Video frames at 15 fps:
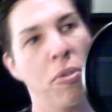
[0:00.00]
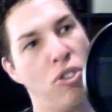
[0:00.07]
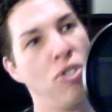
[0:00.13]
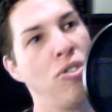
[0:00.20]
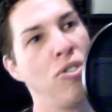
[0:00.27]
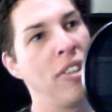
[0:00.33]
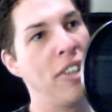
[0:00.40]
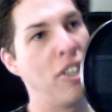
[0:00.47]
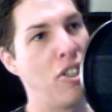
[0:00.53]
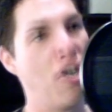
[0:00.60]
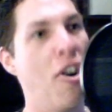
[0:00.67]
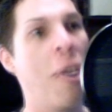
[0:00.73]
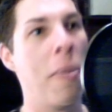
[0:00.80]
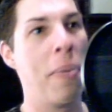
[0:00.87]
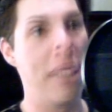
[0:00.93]
choosing to
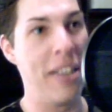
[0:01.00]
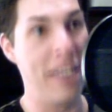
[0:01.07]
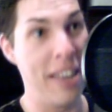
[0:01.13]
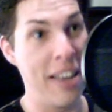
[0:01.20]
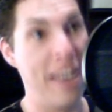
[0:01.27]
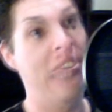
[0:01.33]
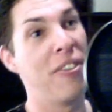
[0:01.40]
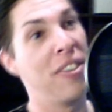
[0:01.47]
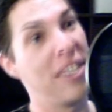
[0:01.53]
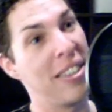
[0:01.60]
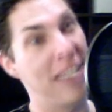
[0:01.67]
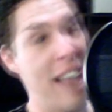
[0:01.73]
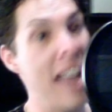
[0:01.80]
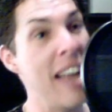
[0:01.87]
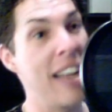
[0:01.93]
show up and give in this
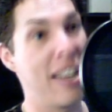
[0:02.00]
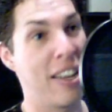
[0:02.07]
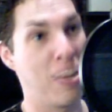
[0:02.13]
Haiti